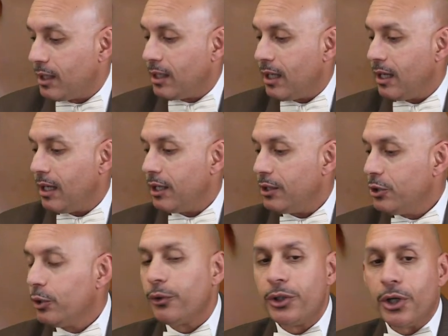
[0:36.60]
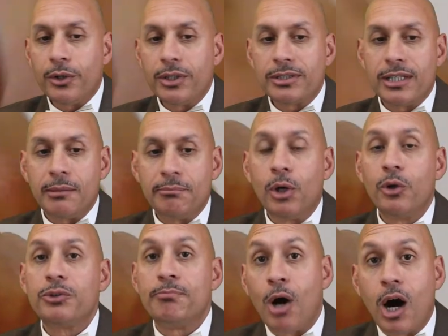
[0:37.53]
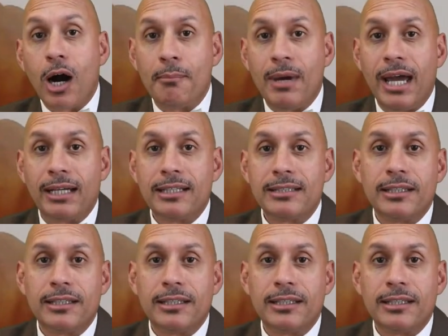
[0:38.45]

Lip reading: and you'll notice that most bar magnets